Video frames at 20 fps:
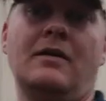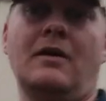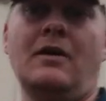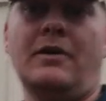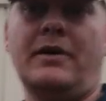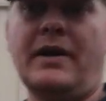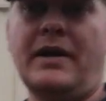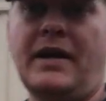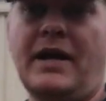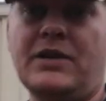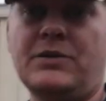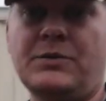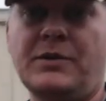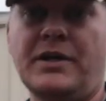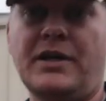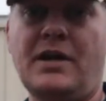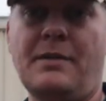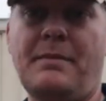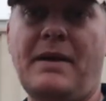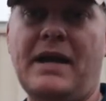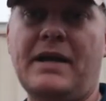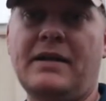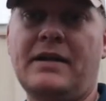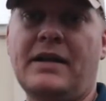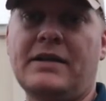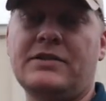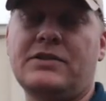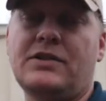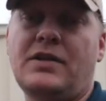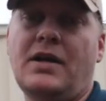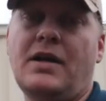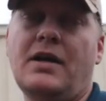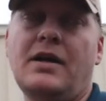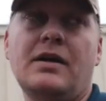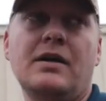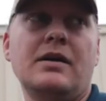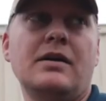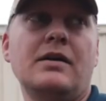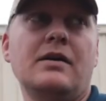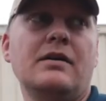Okay guys, we're gonna come back next,
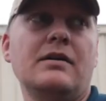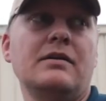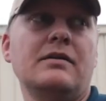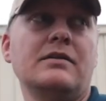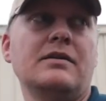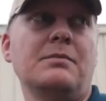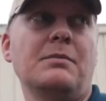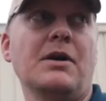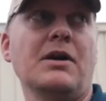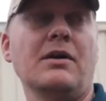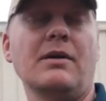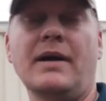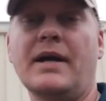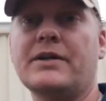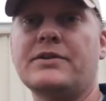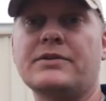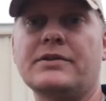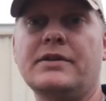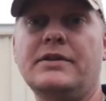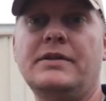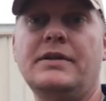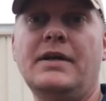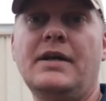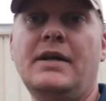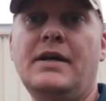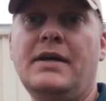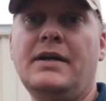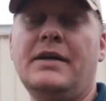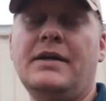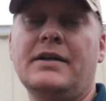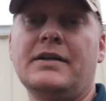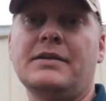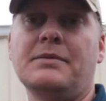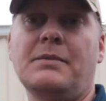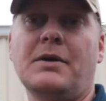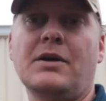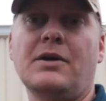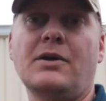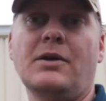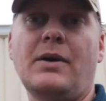tomorrow actually.
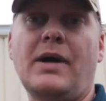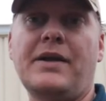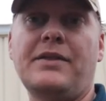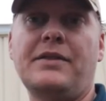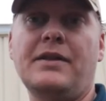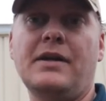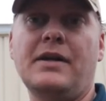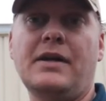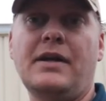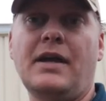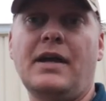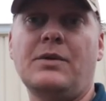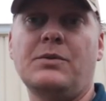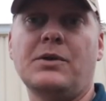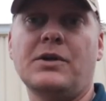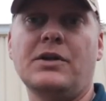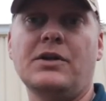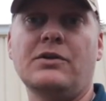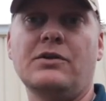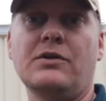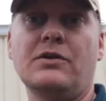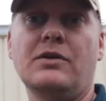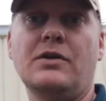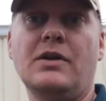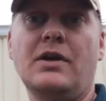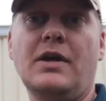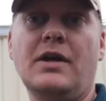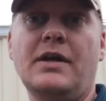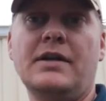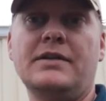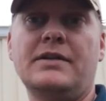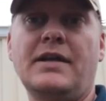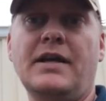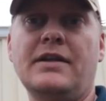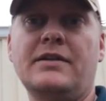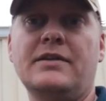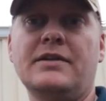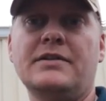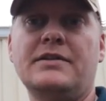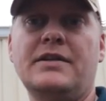Tomorrow, I think, and we're gonna
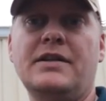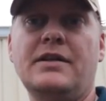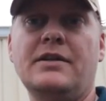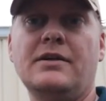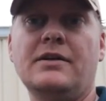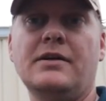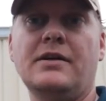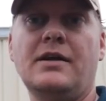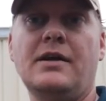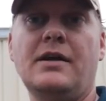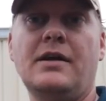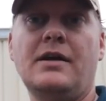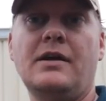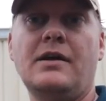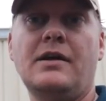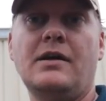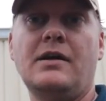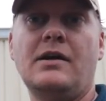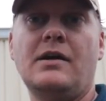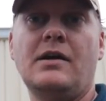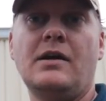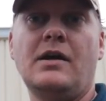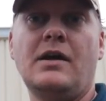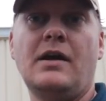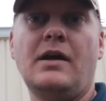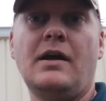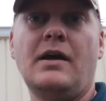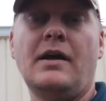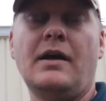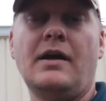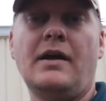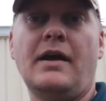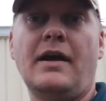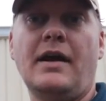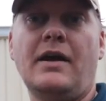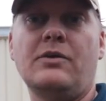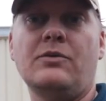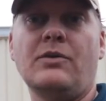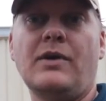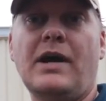take this here
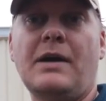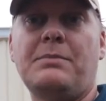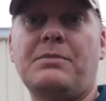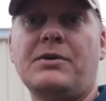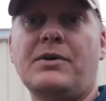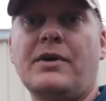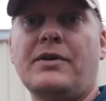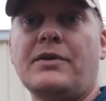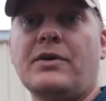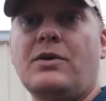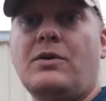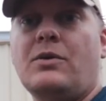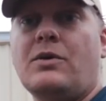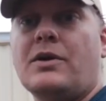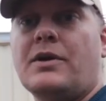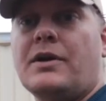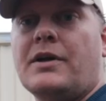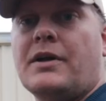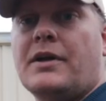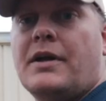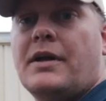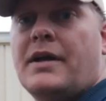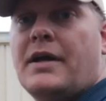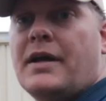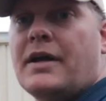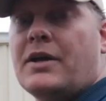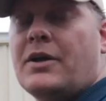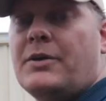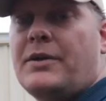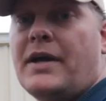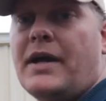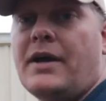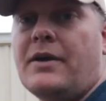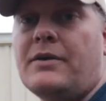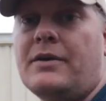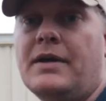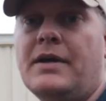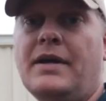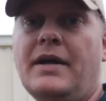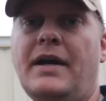and wrap it around the corner and go
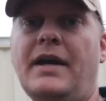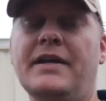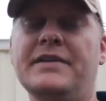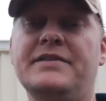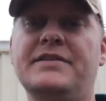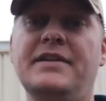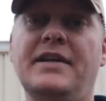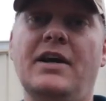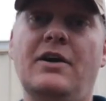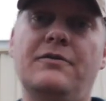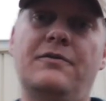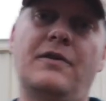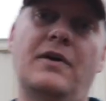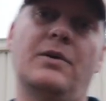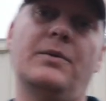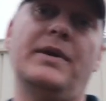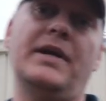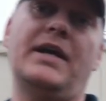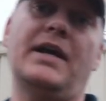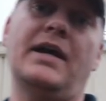down and see how far we